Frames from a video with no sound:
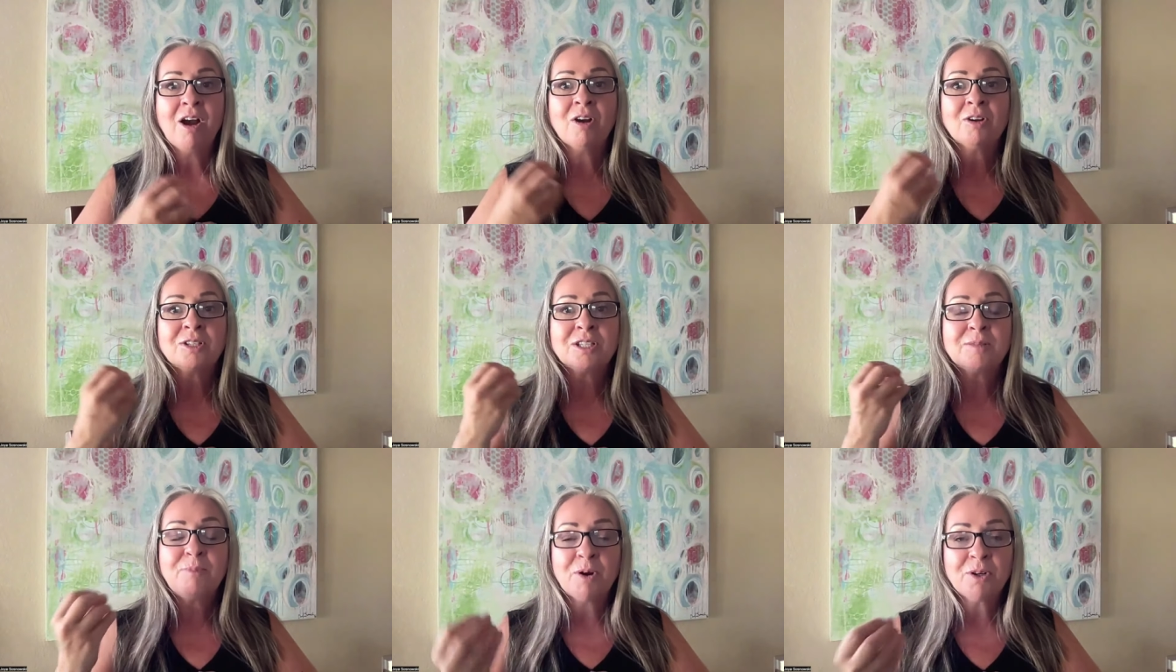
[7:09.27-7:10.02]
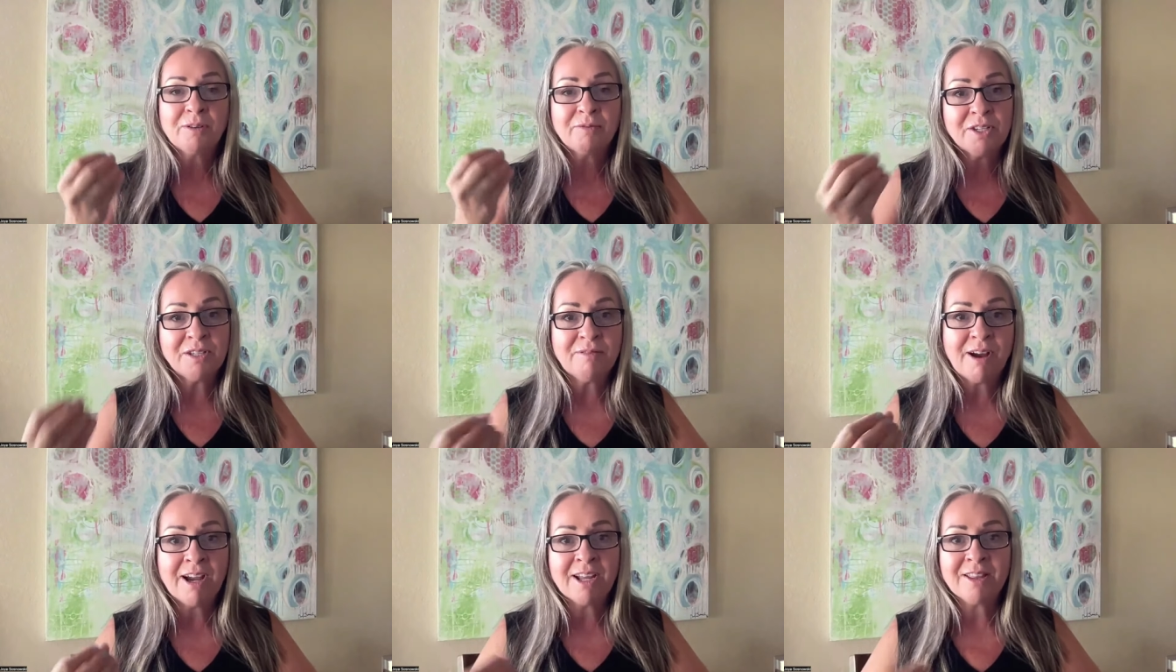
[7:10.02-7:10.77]
our spark of the
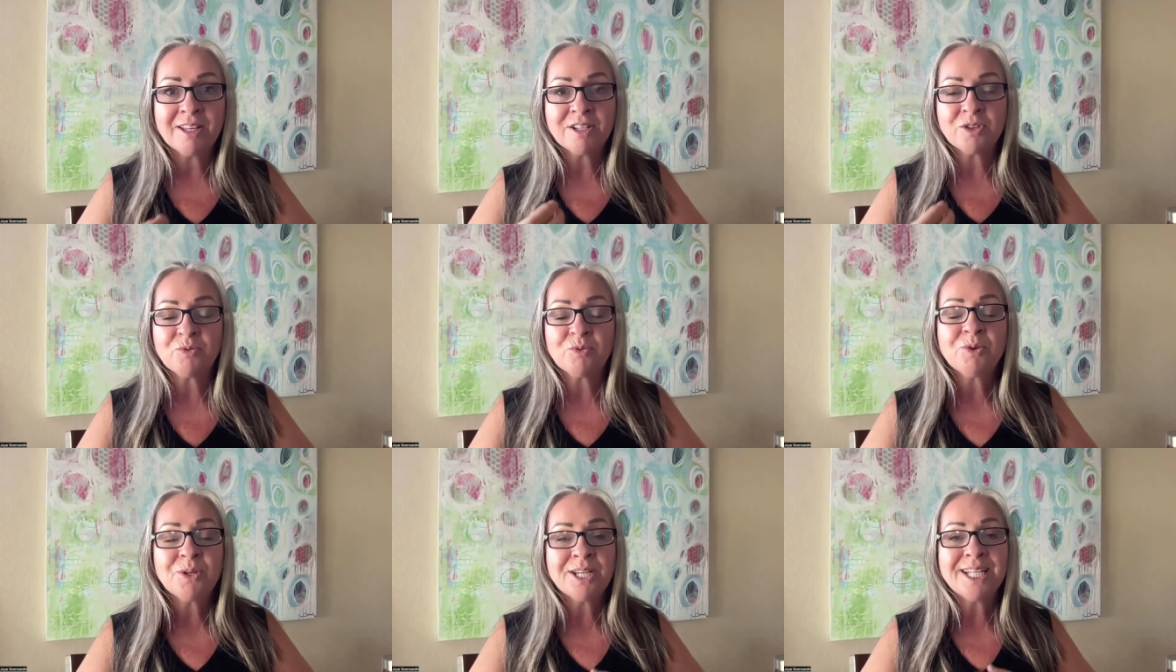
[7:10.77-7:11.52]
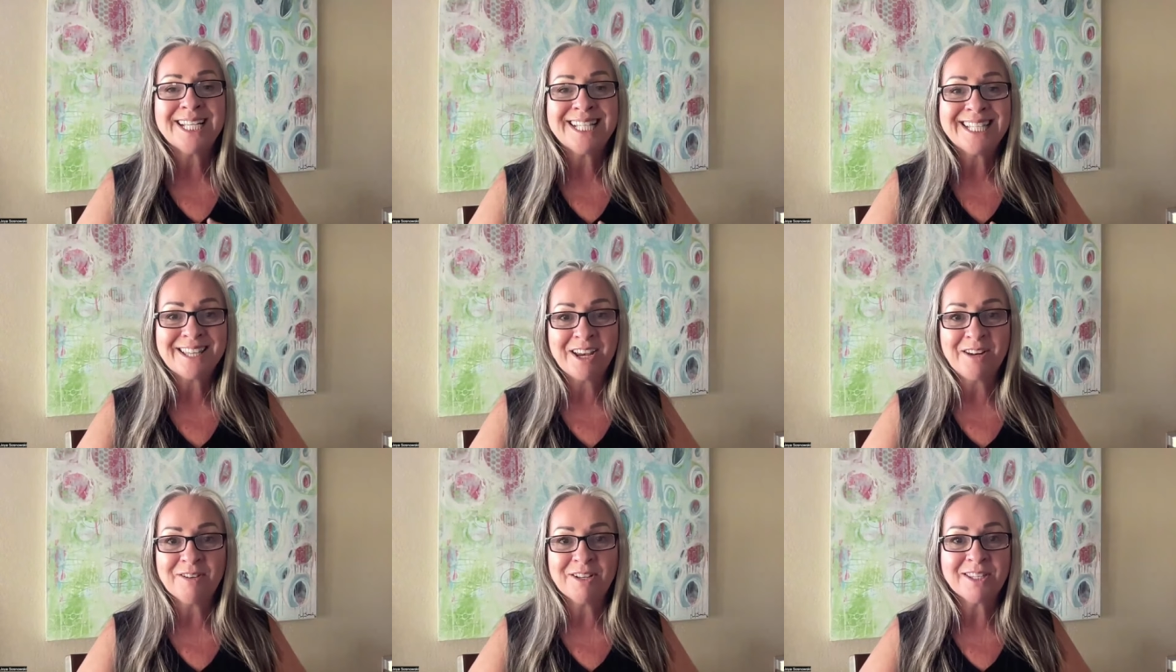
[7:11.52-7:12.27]
divine that is rooted
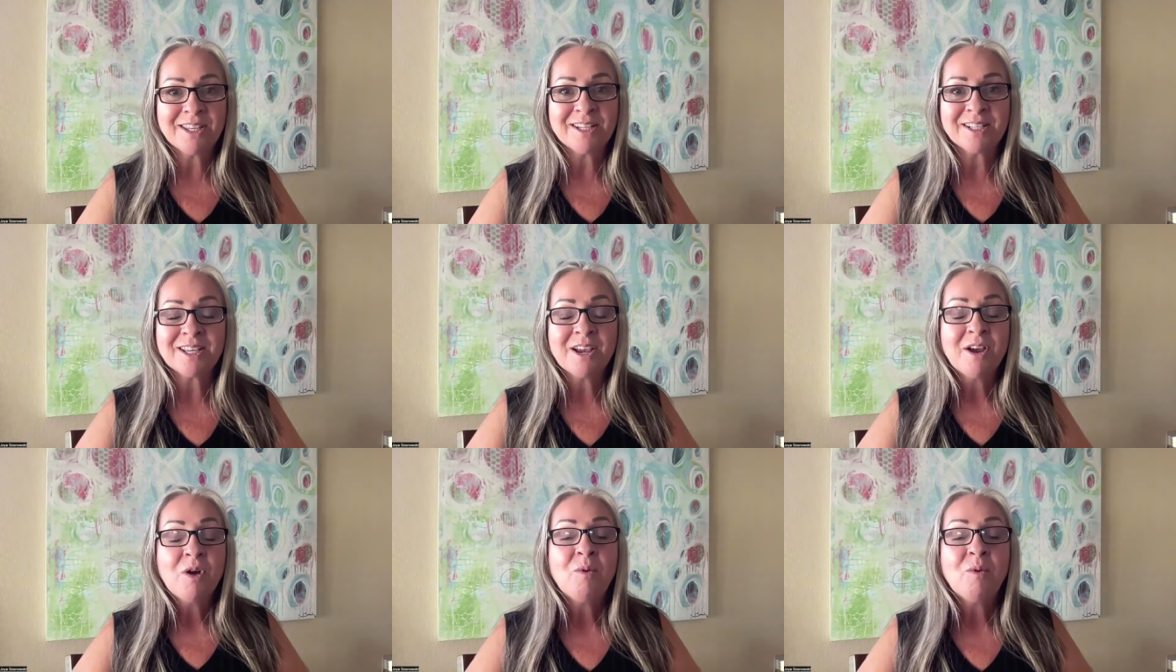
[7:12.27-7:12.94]
inside of us, that is